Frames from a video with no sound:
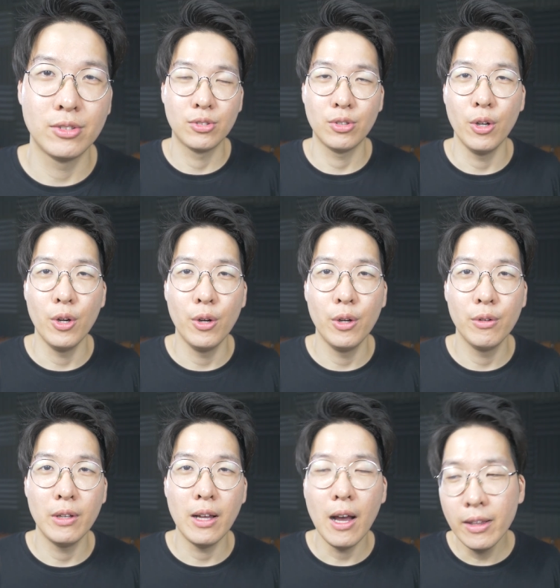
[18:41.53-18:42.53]
So
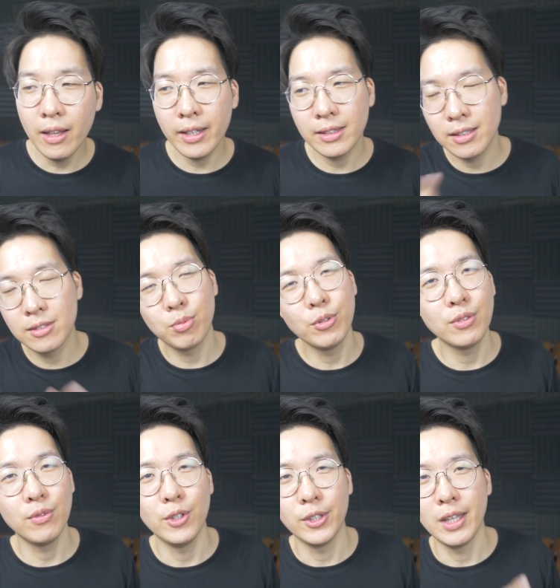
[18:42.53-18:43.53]
unlike the
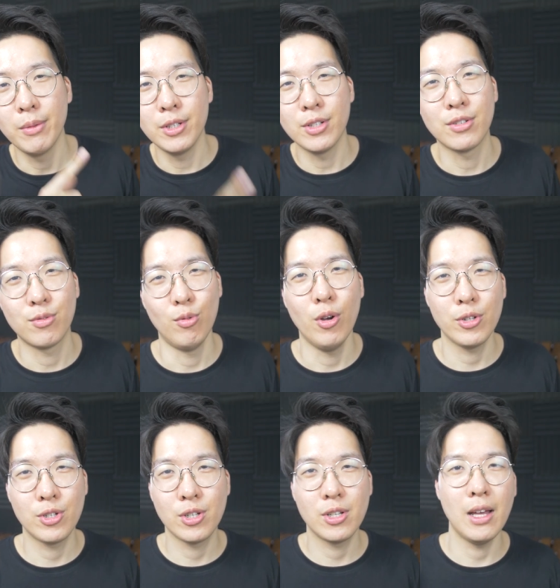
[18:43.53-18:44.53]
Spruce video that we just
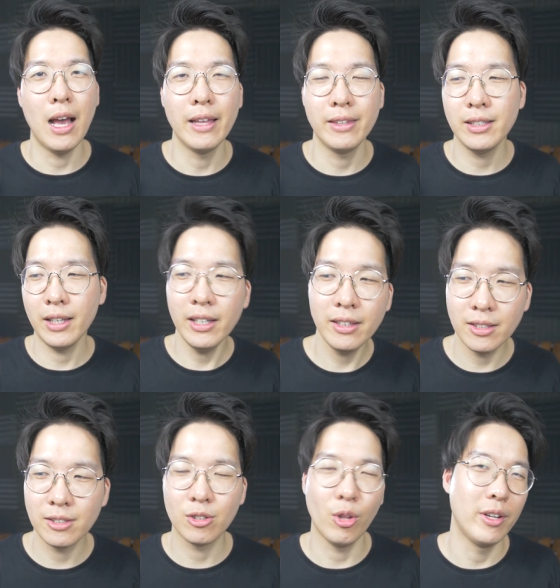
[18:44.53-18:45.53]
watched, I think
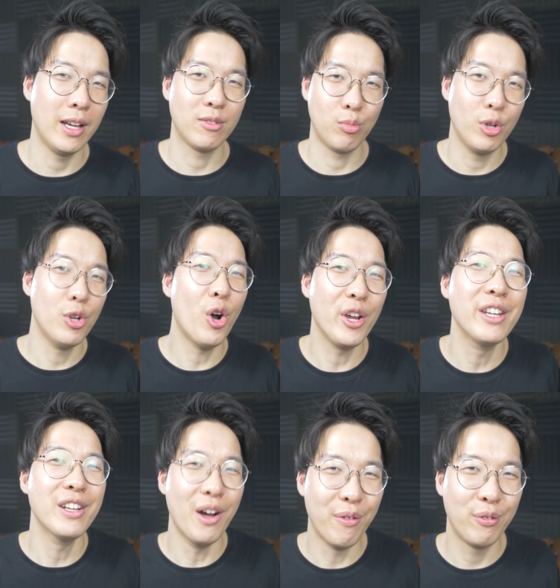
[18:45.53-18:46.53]
Ethan's slowdowns were not
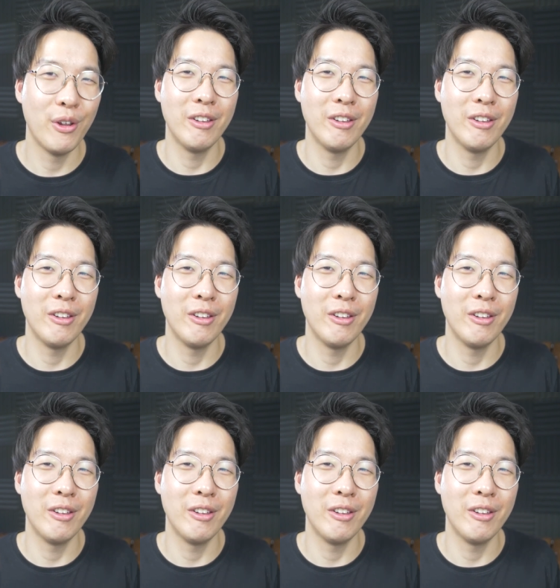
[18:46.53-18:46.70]
enough.